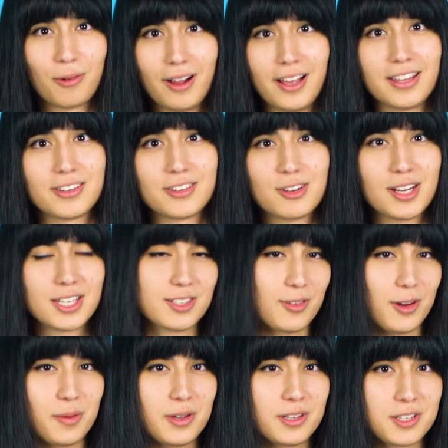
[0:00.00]
when
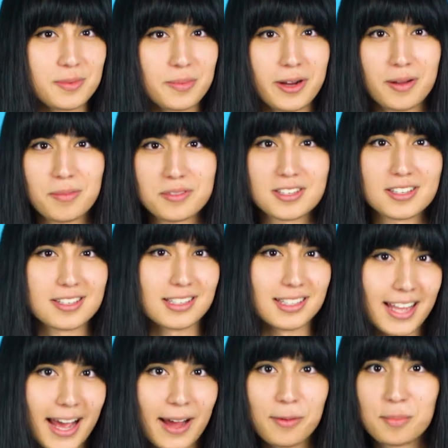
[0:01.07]
transphobia just becomes this
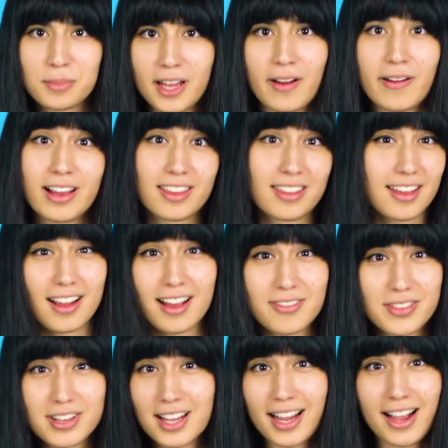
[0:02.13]
loud, blaring thing I
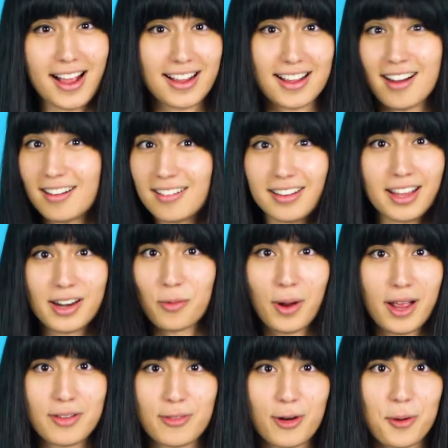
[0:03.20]
feel like I can't get
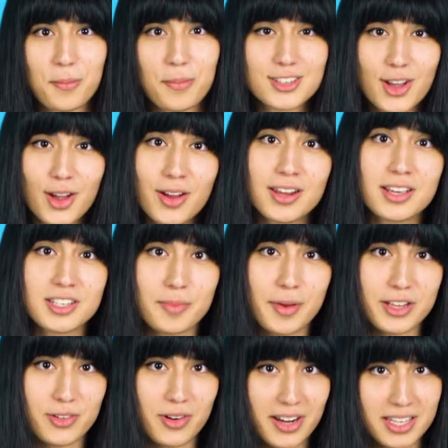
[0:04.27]
away from, turning to
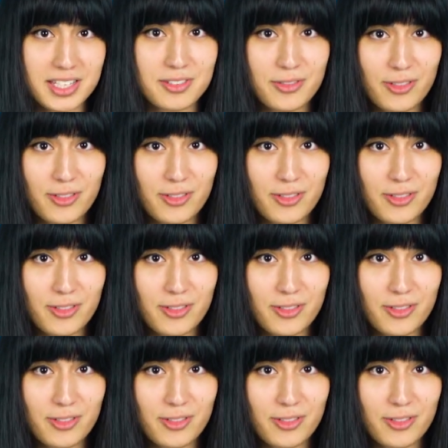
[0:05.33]
my trans